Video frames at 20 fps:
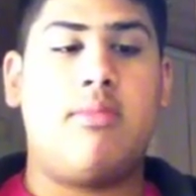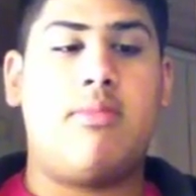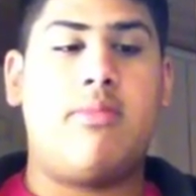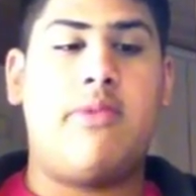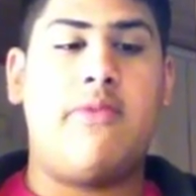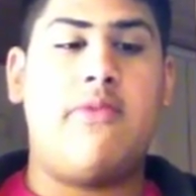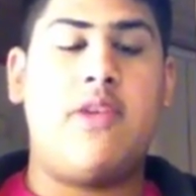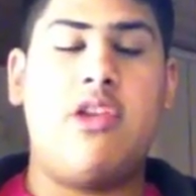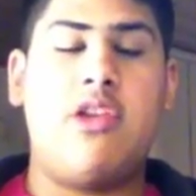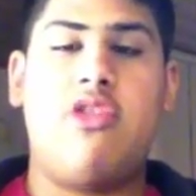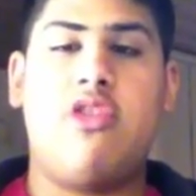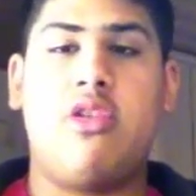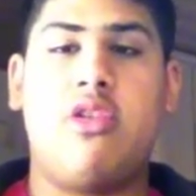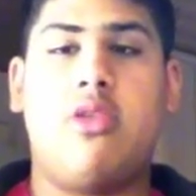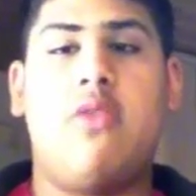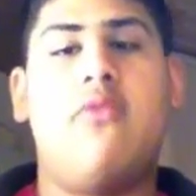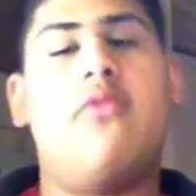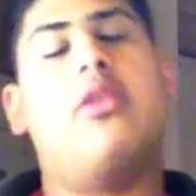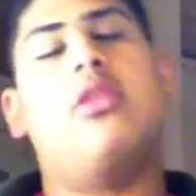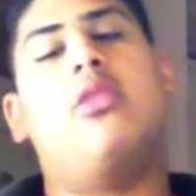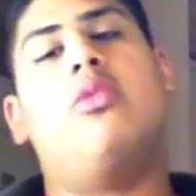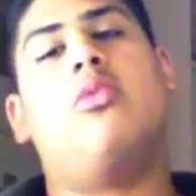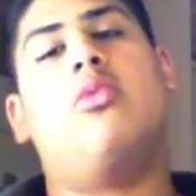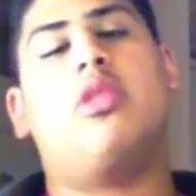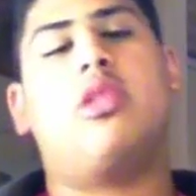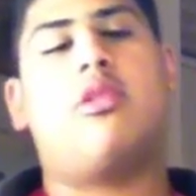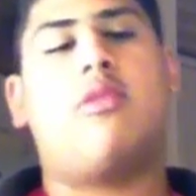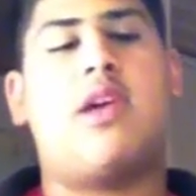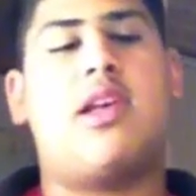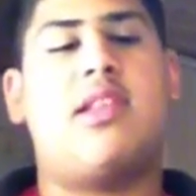Prevention of
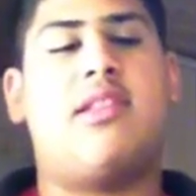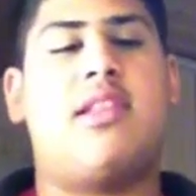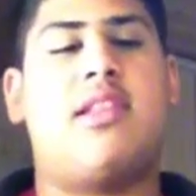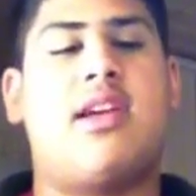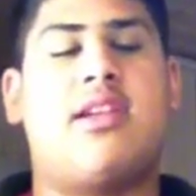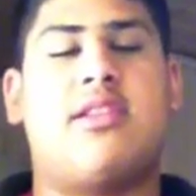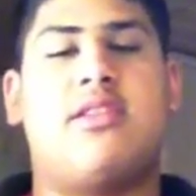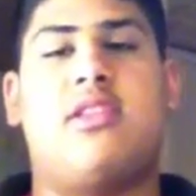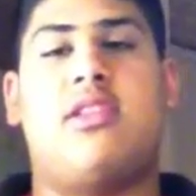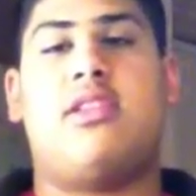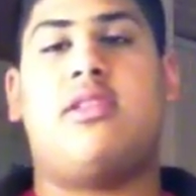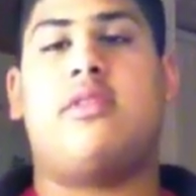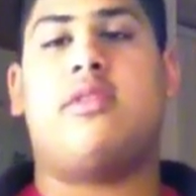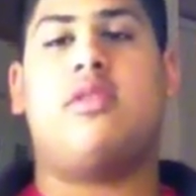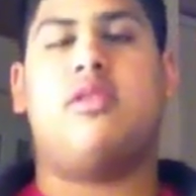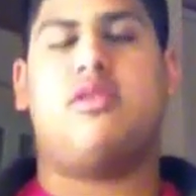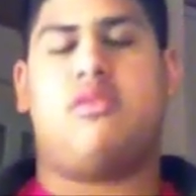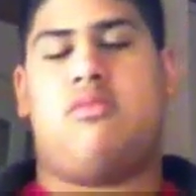unauthorized access.